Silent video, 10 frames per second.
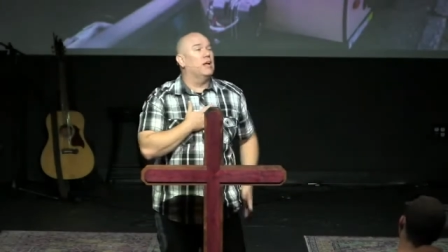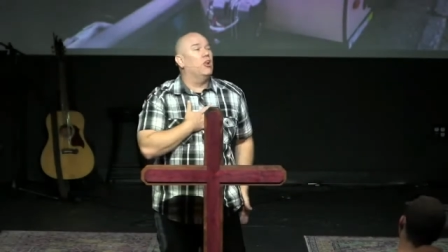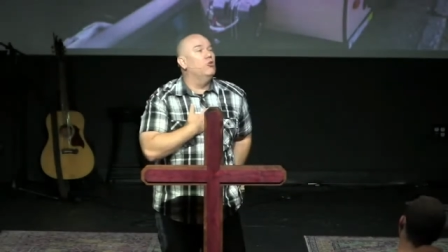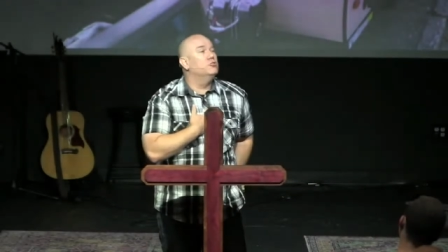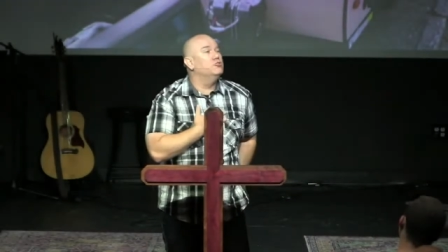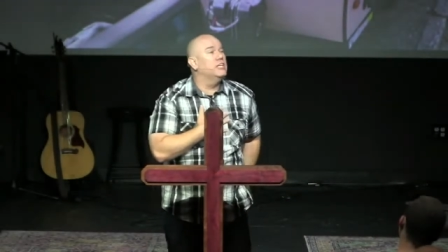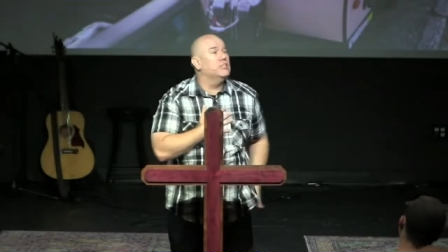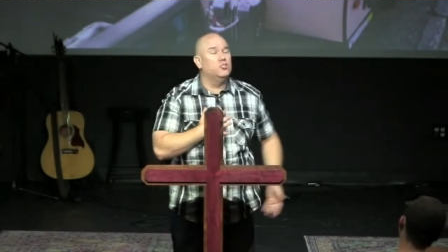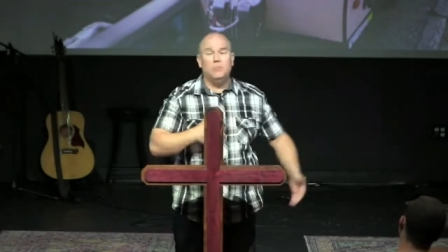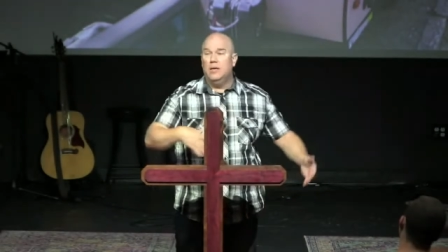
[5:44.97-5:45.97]
My clothes are
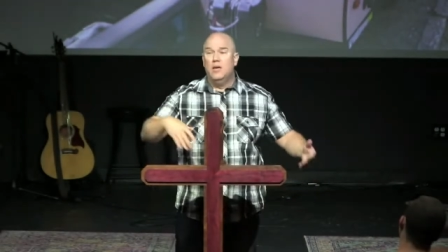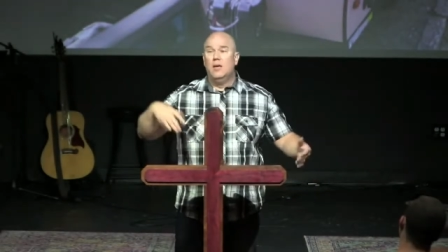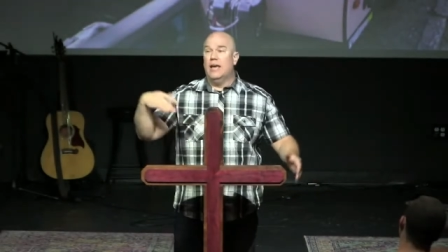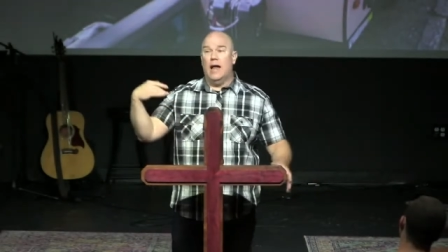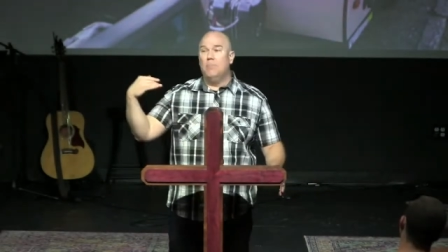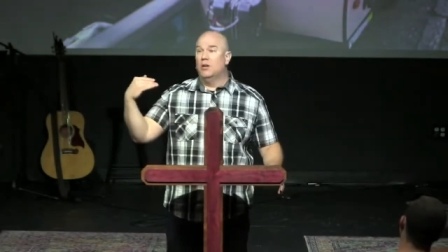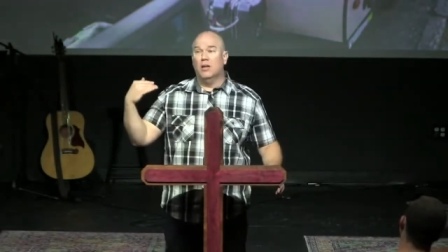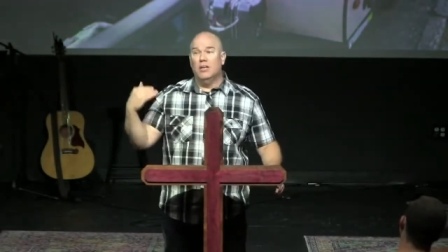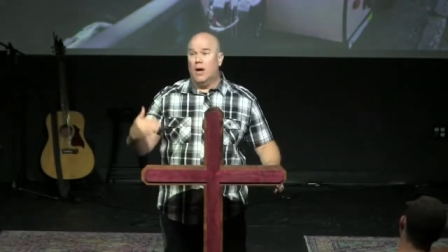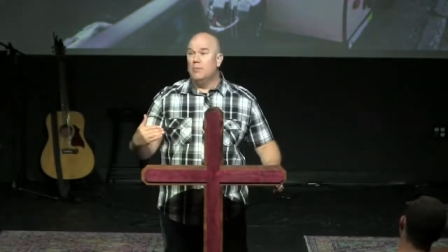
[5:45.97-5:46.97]
sticking to me, and I'm
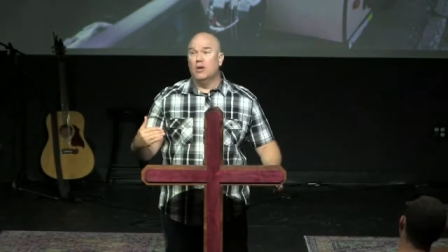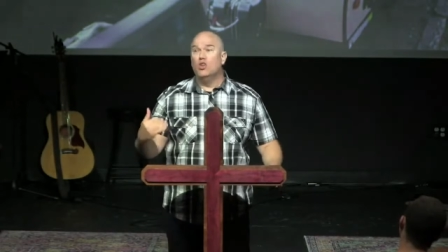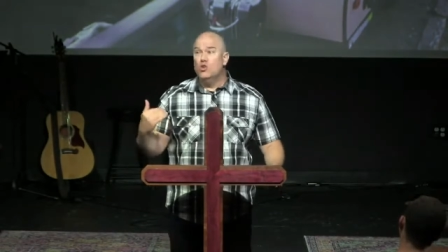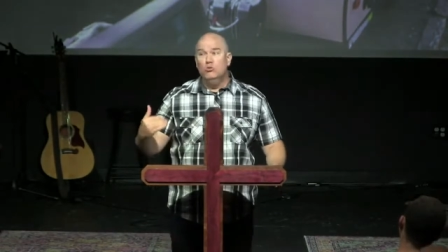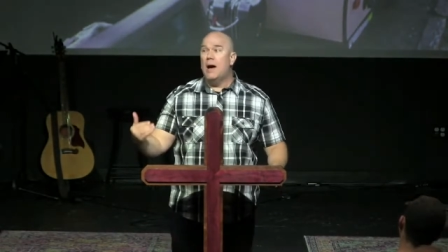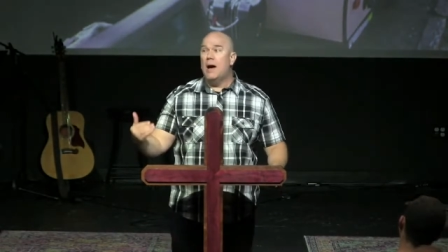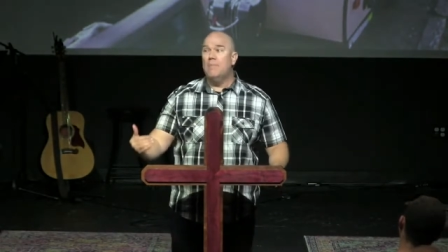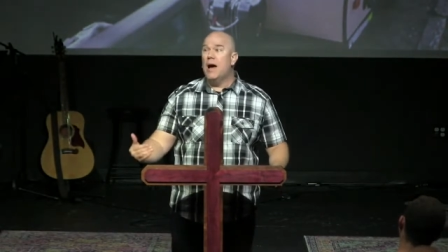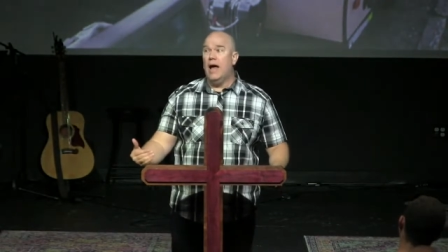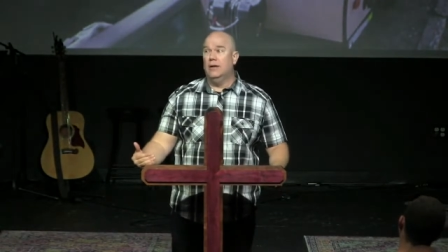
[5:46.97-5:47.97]
gonna I'm gonna lose
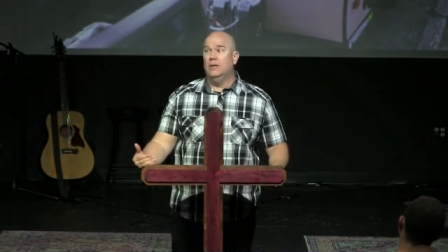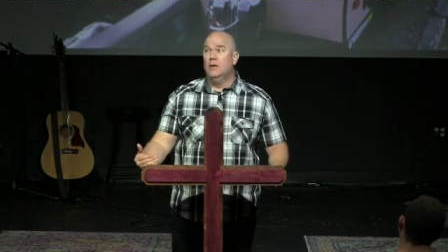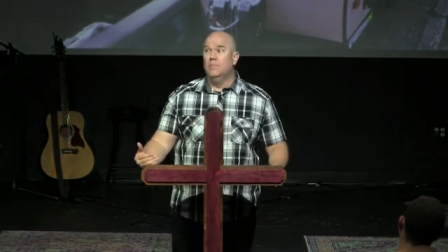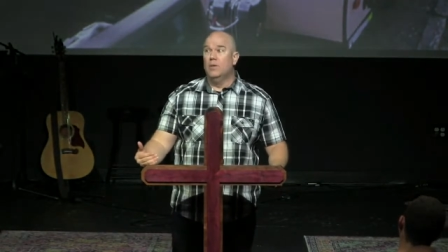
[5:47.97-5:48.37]
my mind